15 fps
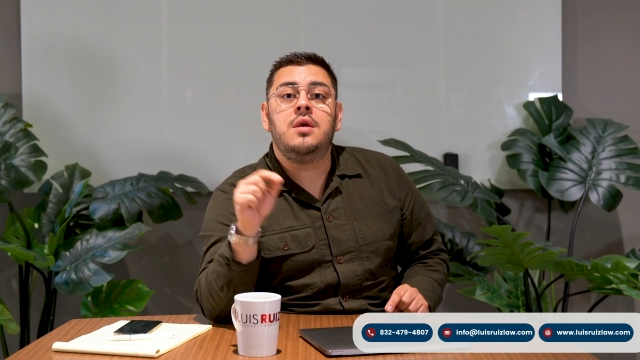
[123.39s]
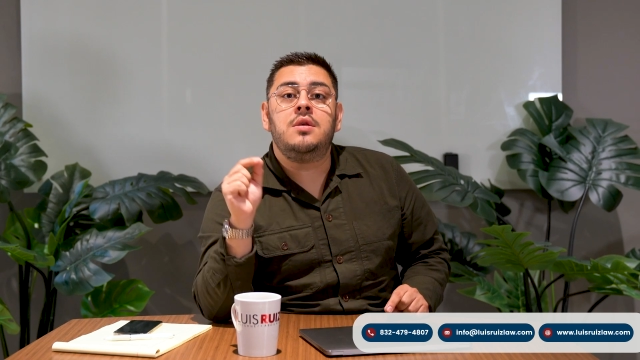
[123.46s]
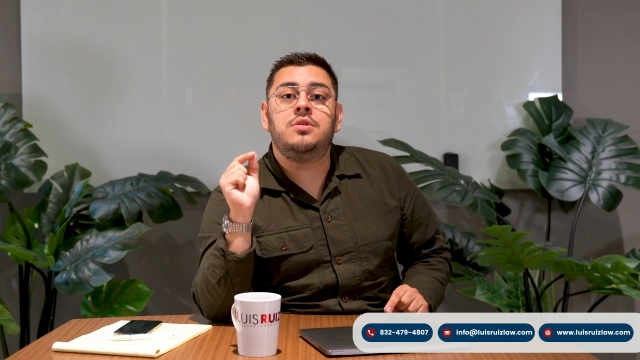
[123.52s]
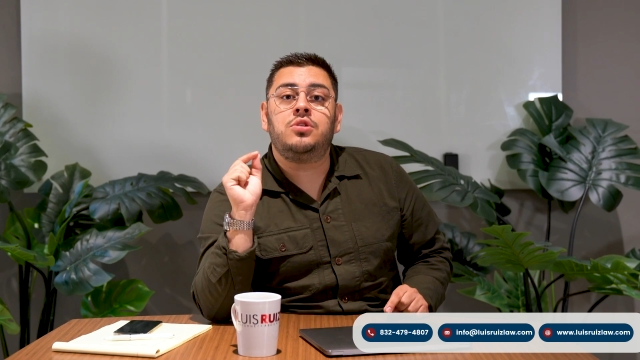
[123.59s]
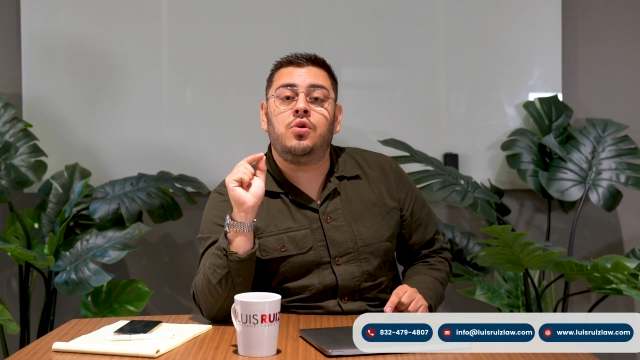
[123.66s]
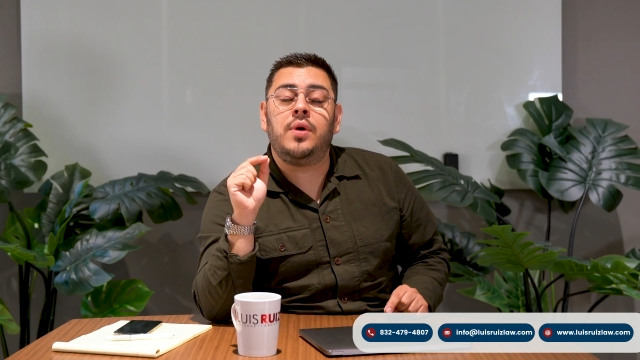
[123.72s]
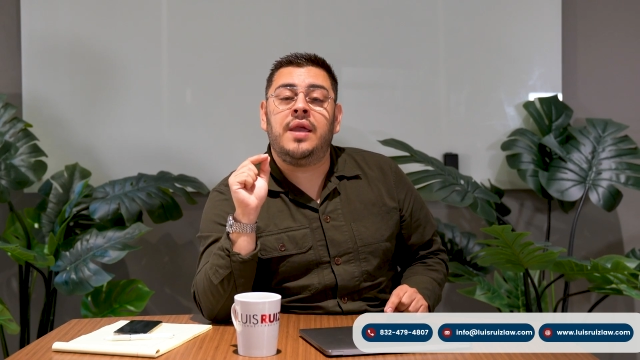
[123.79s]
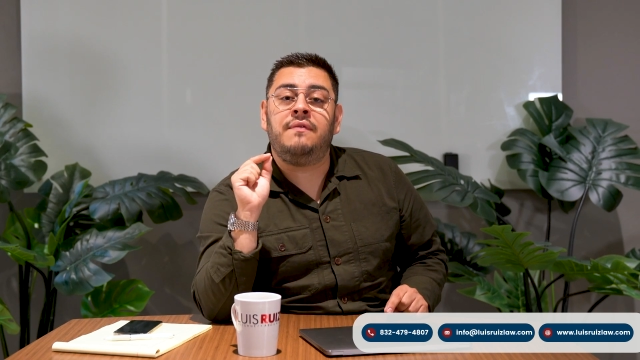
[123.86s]

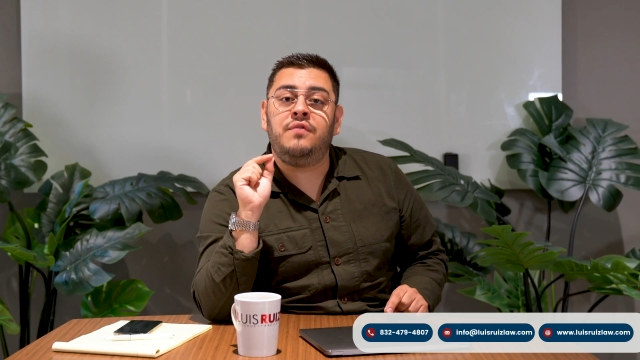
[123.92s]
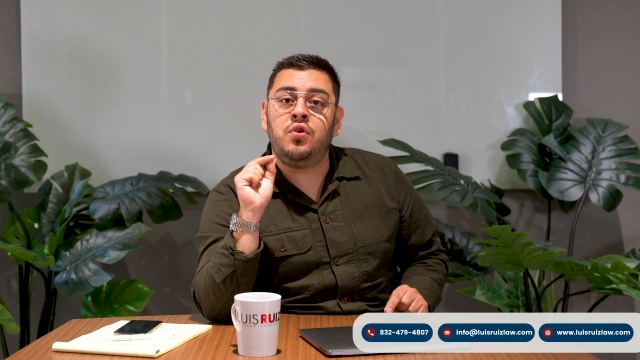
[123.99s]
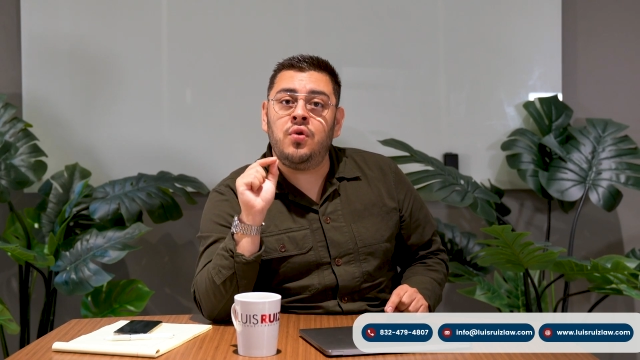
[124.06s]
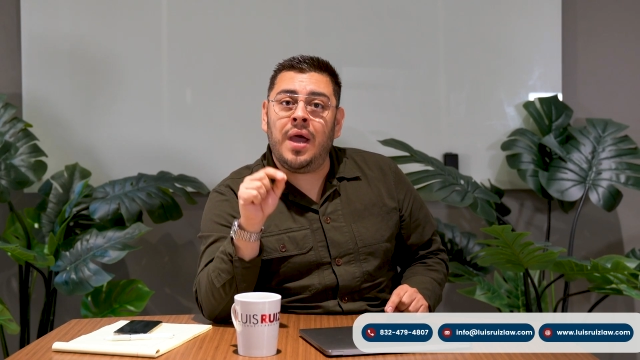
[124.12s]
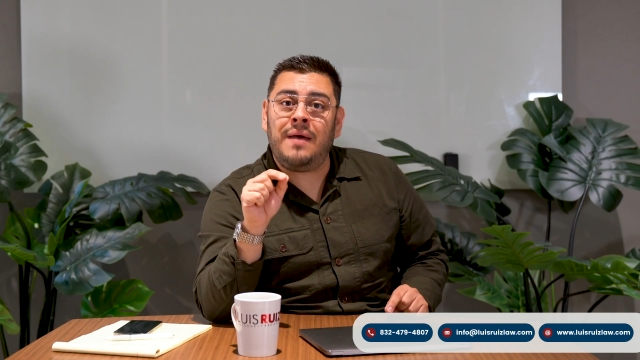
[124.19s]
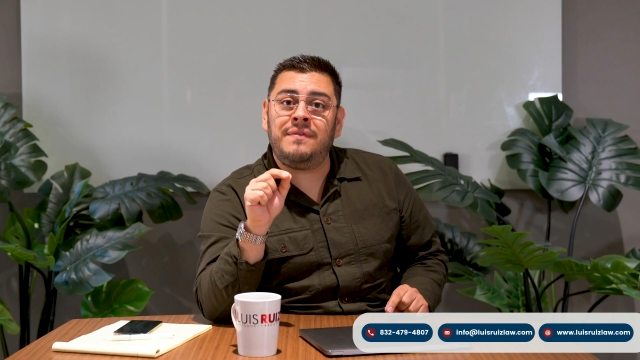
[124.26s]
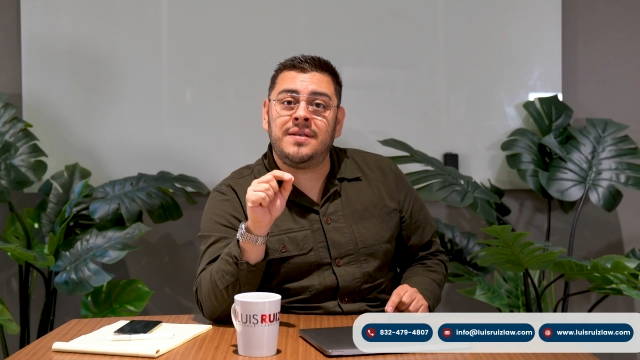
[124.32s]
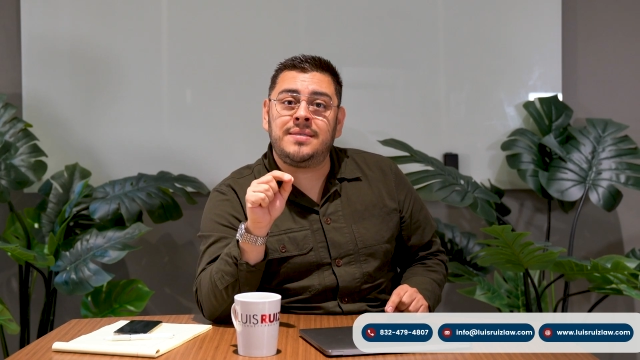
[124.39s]
so if you
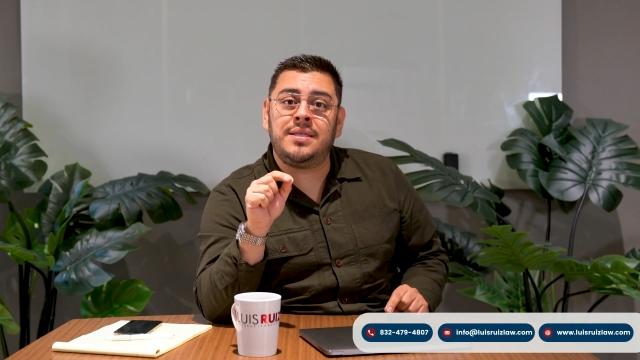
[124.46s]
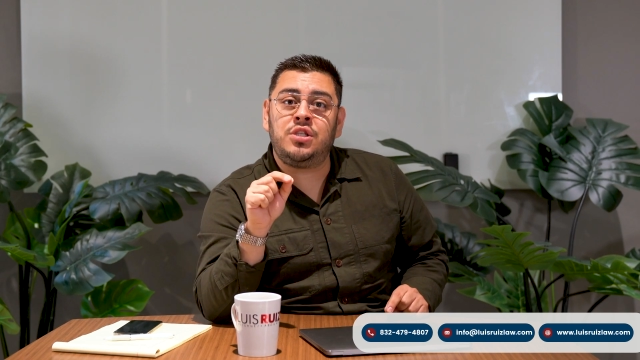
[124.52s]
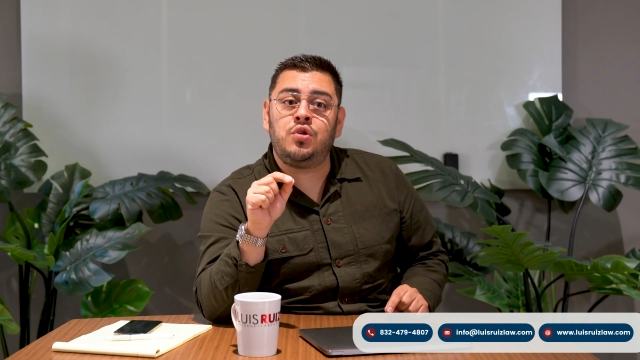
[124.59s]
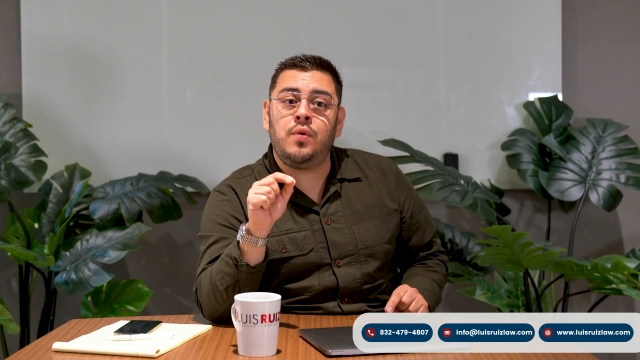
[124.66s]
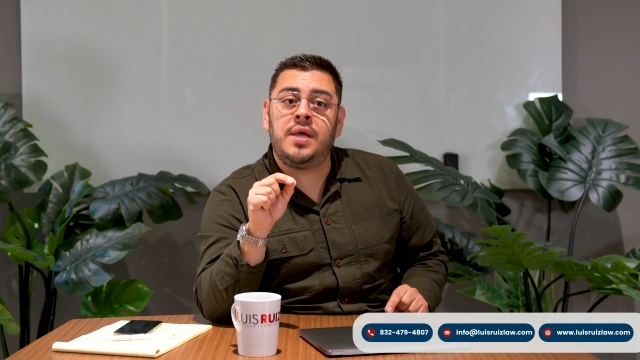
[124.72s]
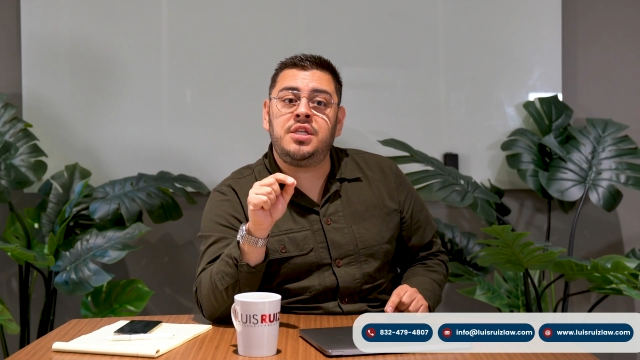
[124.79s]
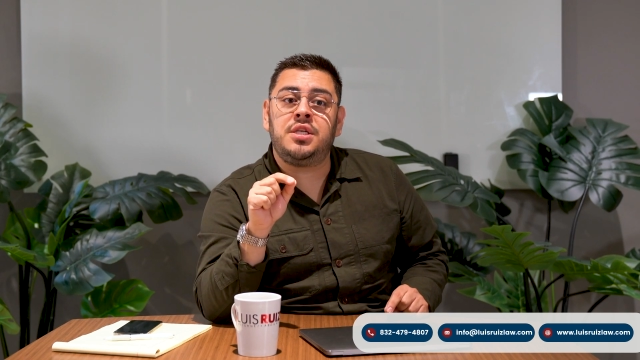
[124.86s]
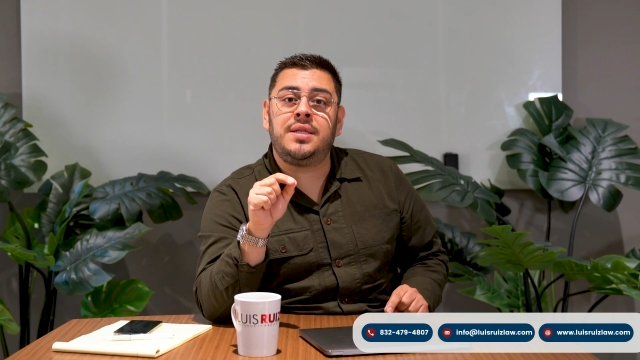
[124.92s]
have a
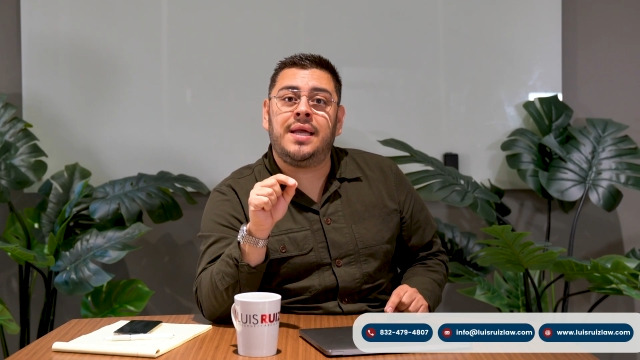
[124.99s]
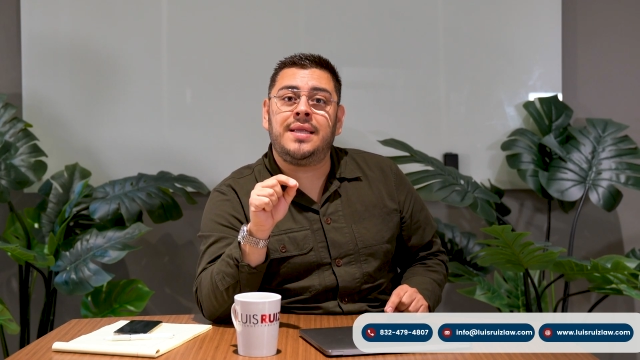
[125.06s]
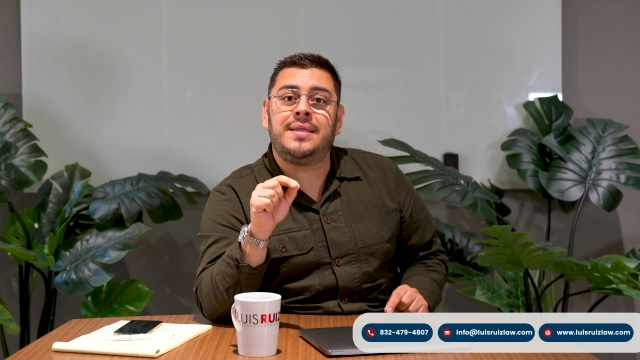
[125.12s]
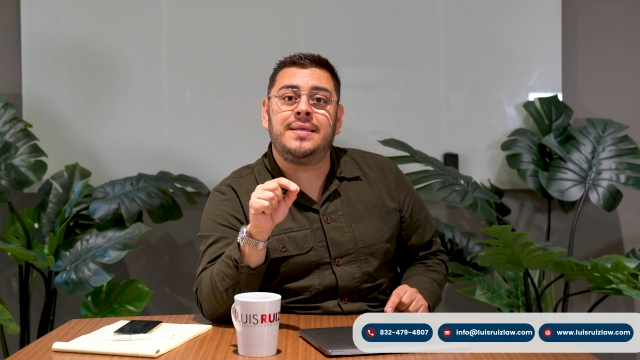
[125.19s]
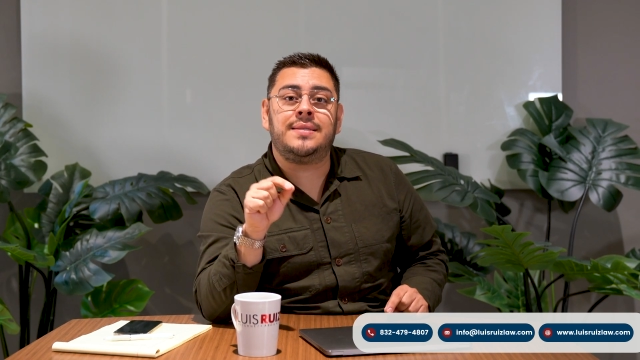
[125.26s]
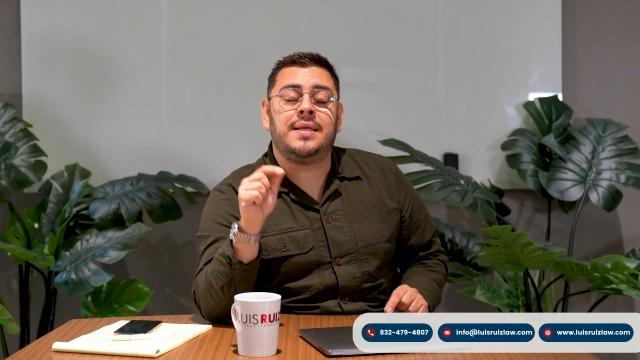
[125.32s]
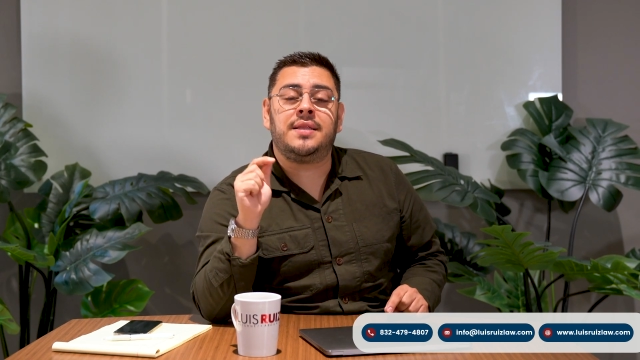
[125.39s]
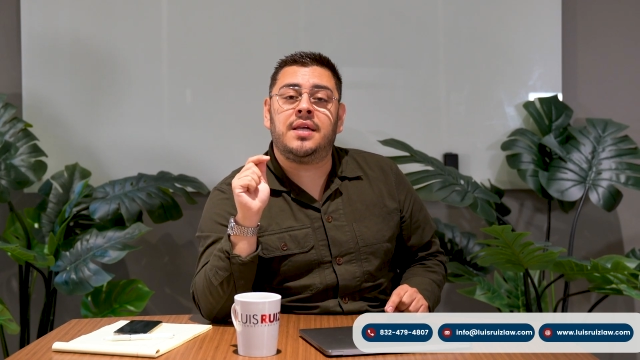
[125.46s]
situation like
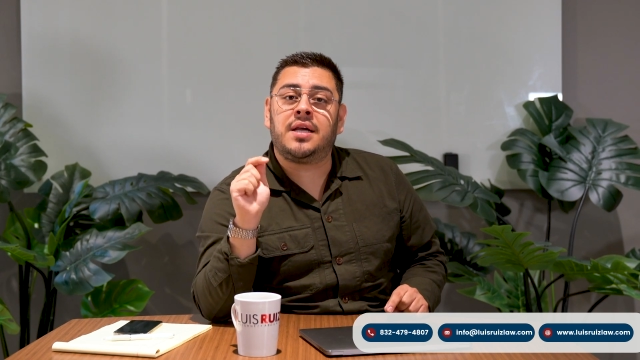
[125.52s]
this and the